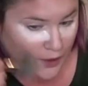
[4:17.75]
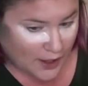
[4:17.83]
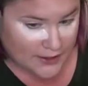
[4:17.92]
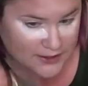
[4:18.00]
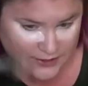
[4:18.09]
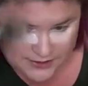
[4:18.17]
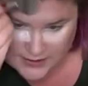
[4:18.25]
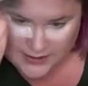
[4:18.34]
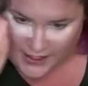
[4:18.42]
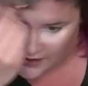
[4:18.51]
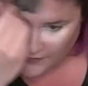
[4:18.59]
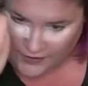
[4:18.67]
lines on the
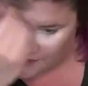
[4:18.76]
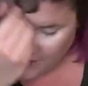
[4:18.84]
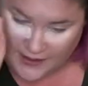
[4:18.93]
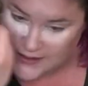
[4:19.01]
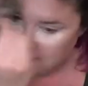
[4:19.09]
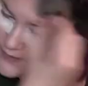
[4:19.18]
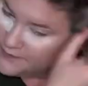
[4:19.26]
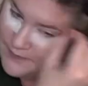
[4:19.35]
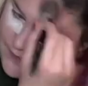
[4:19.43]
side of our face.